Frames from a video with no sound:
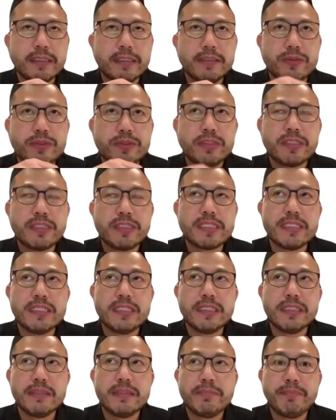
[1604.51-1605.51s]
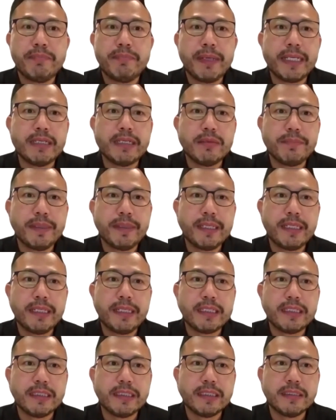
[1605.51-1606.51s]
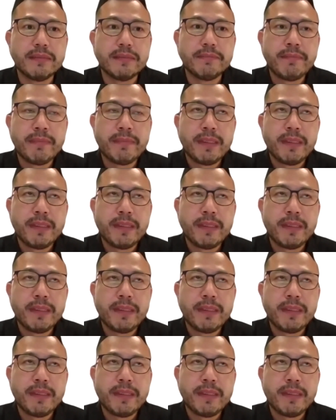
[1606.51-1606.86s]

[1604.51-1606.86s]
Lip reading: Do you consider buy now pay later